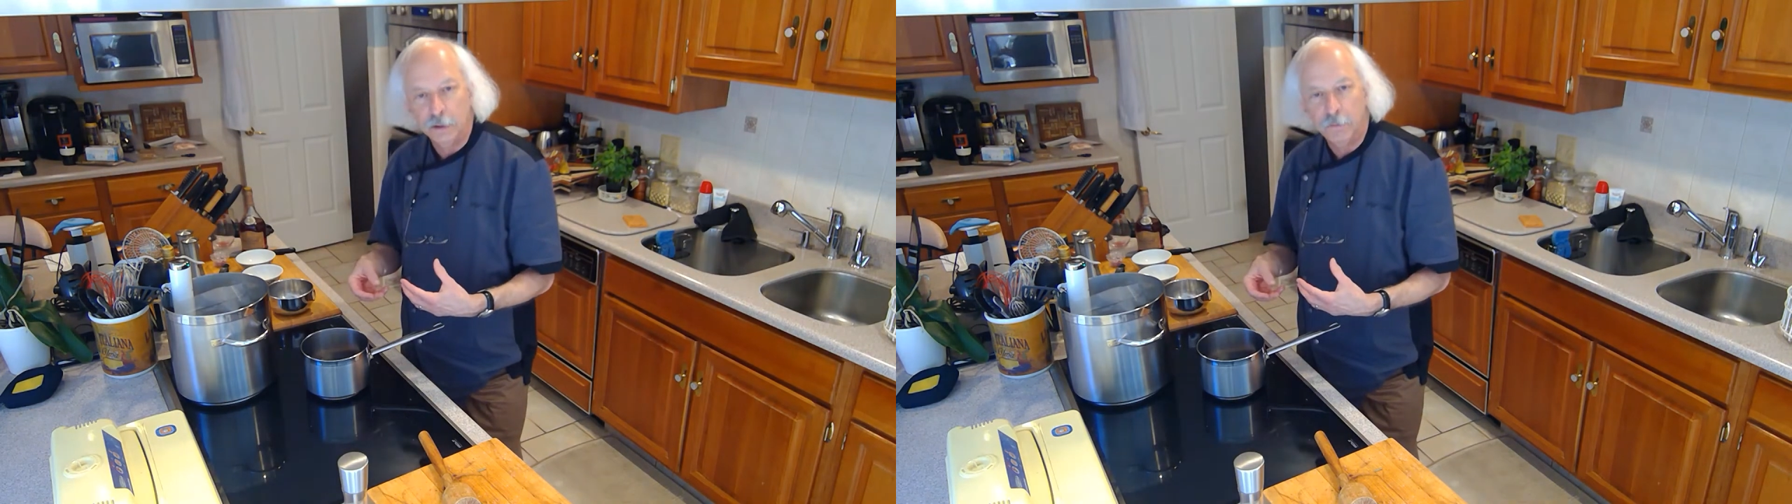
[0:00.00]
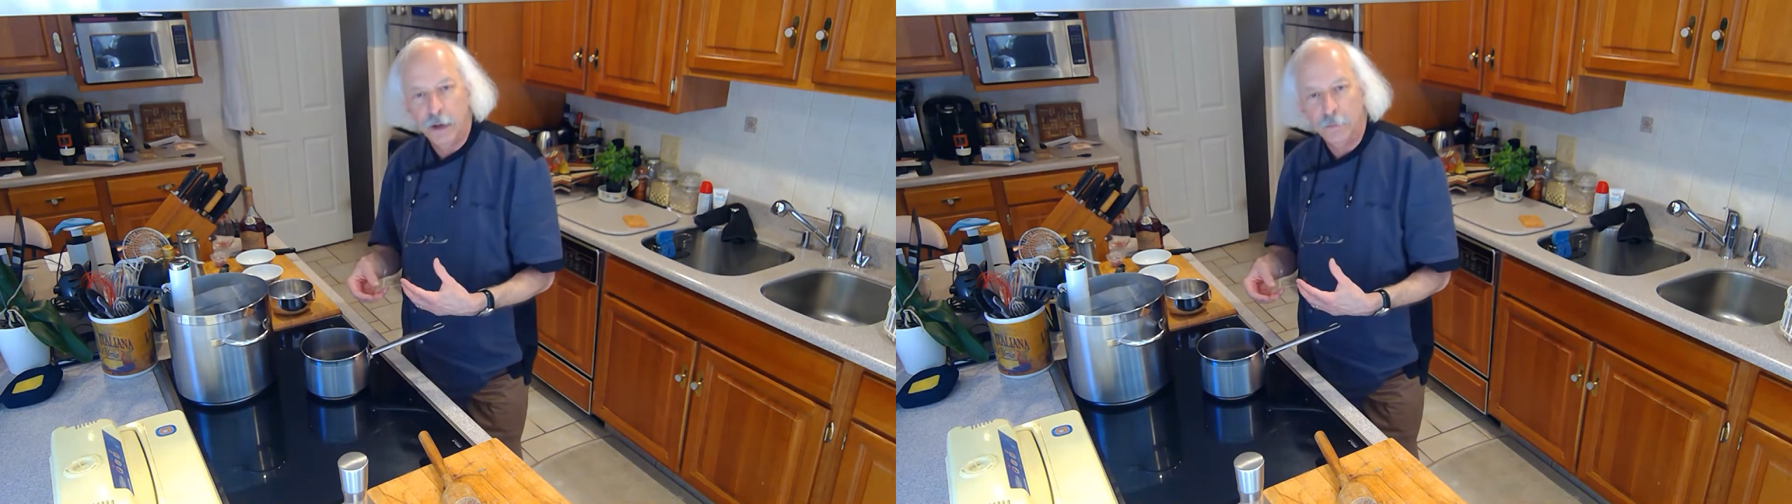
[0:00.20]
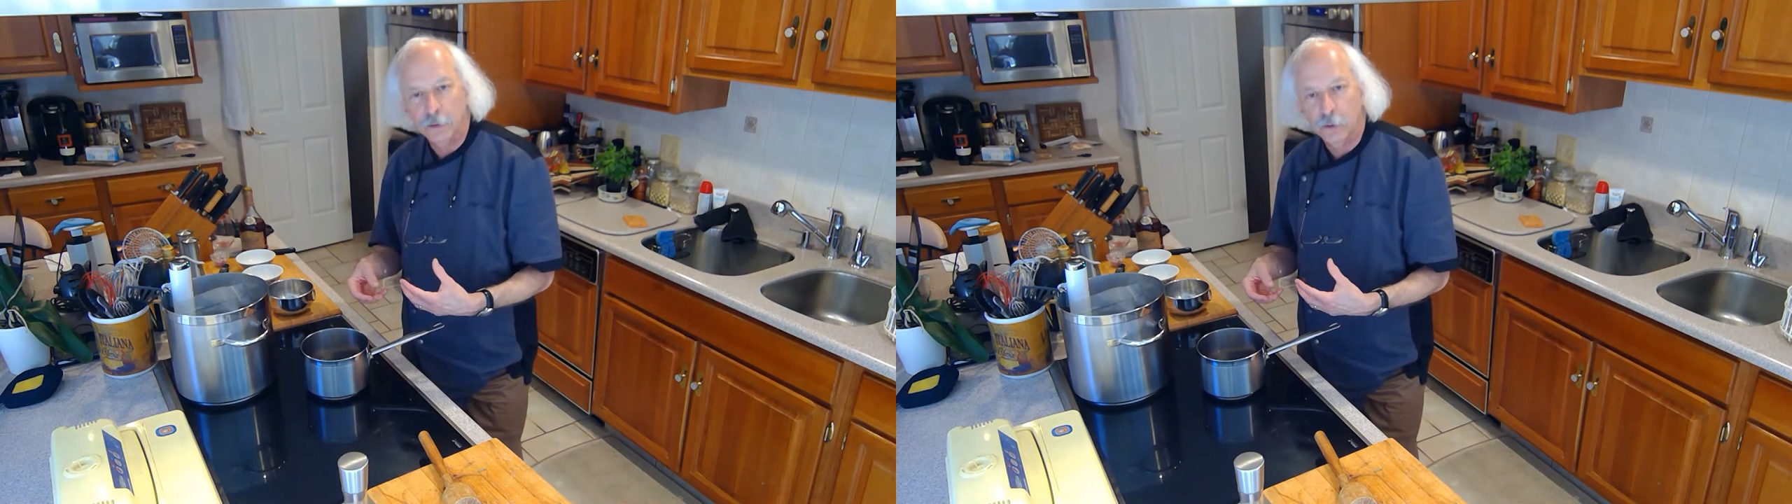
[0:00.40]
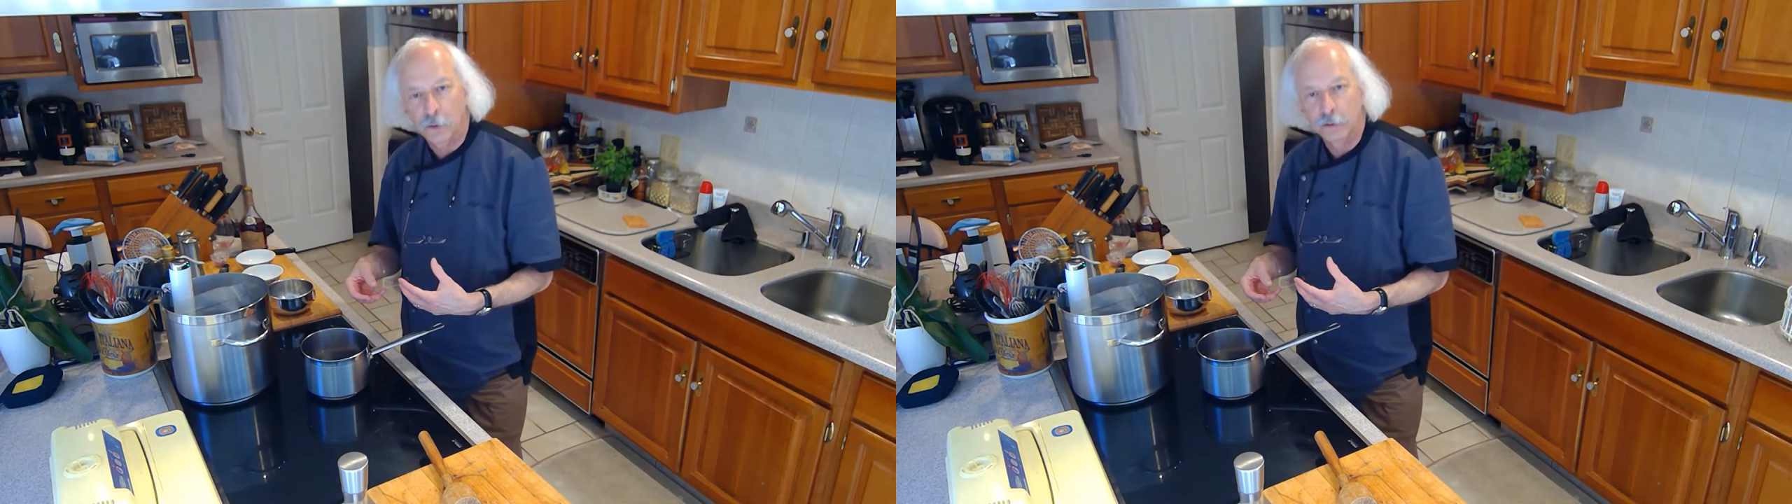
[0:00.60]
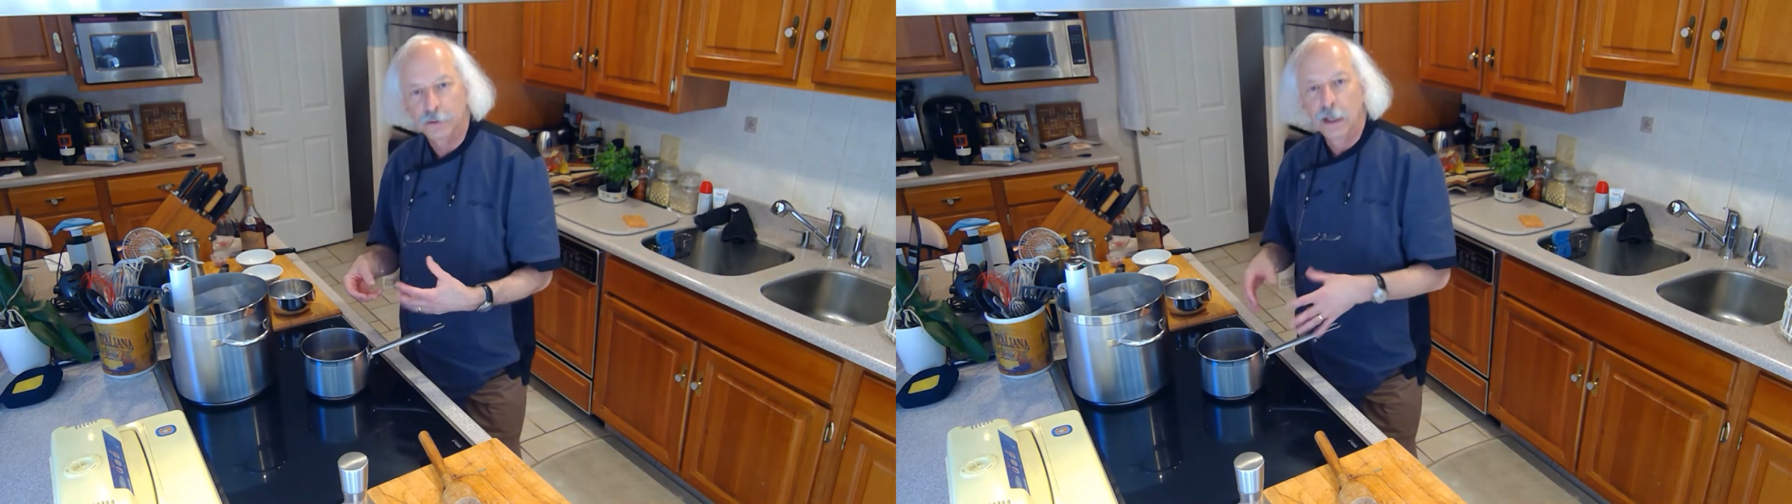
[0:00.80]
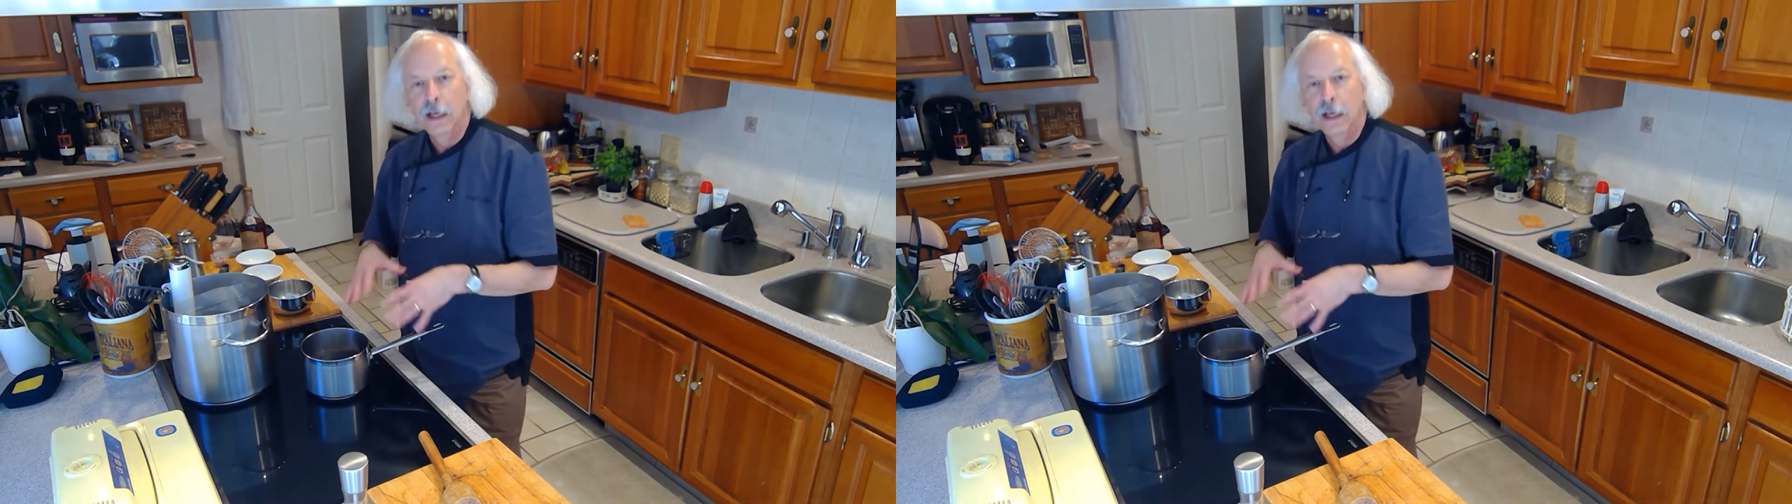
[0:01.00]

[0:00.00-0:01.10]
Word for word: and the peppercorns.